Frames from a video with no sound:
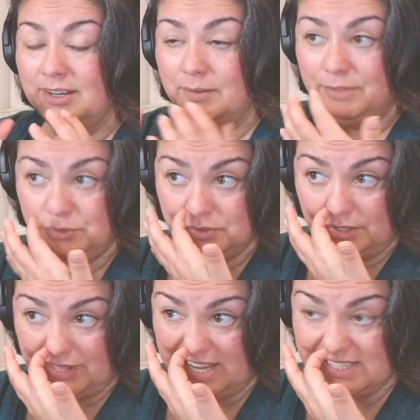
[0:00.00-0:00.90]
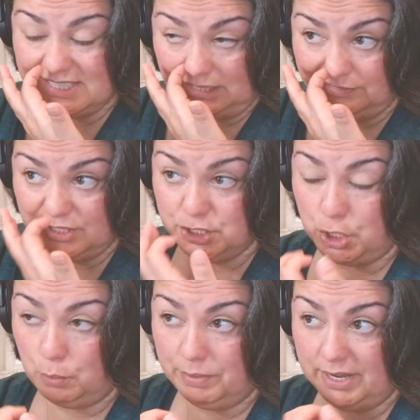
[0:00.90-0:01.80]
this was on the Ed Sullivan
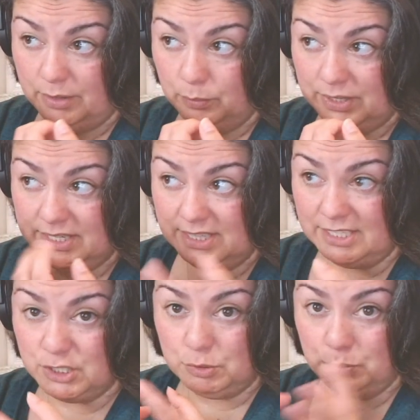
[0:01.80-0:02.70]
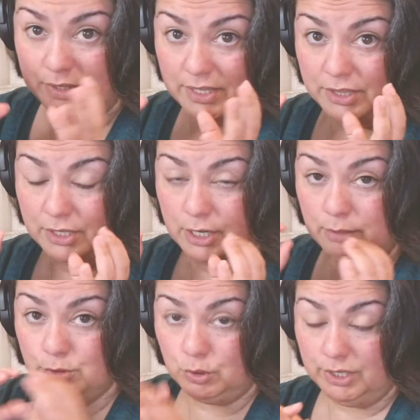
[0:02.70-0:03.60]
show, but we did this one with
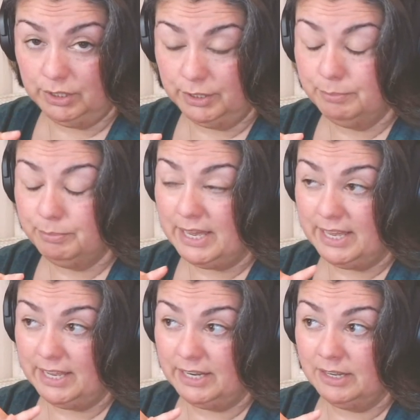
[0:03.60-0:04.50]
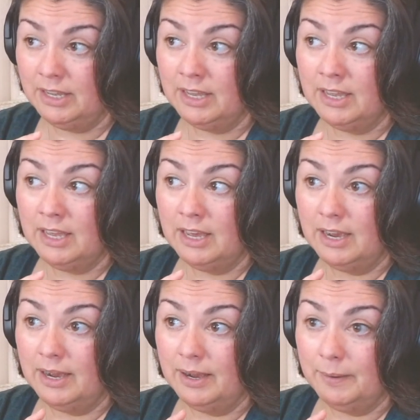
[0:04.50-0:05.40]
Tori Hillub, and
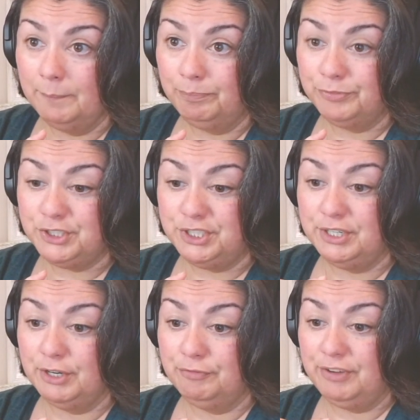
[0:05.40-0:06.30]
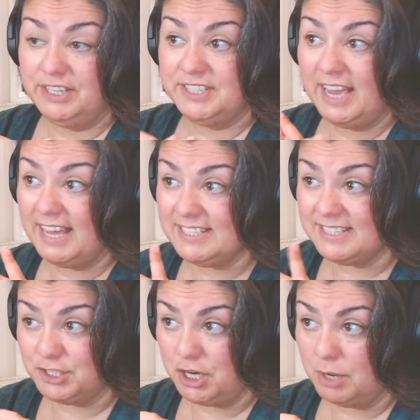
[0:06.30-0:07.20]
she did a
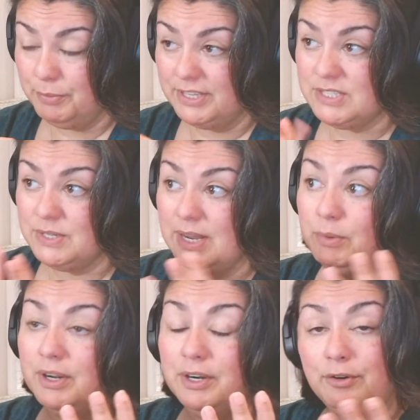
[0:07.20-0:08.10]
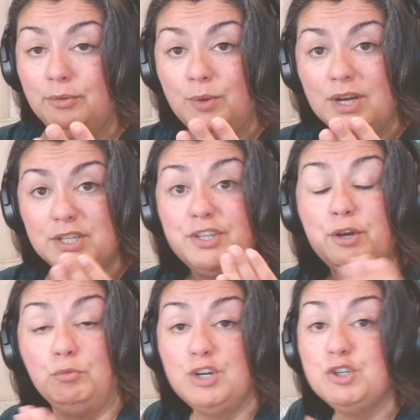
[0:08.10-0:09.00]
fantastic job with it. So now we're going to watch the
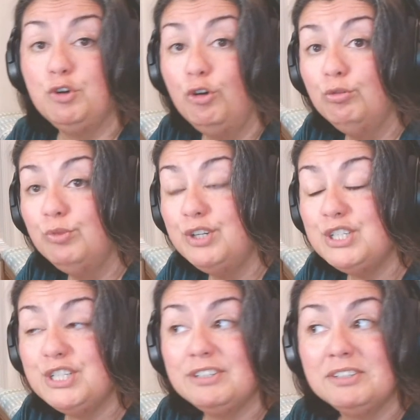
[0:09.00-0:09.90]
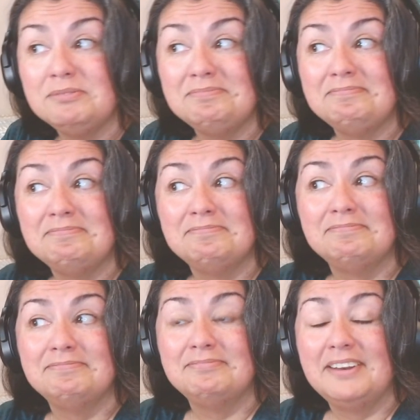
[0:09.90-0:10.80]
original, which
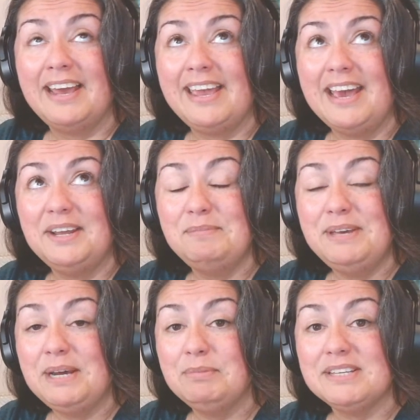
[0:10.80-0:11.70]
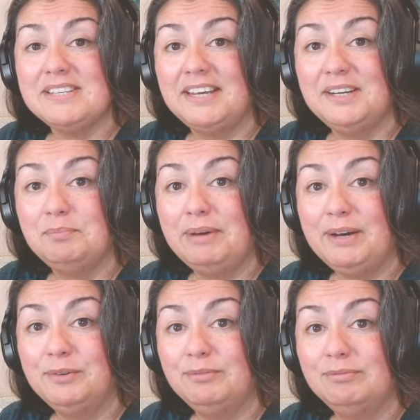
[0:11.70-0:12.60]
I got to admit, I'm excited about.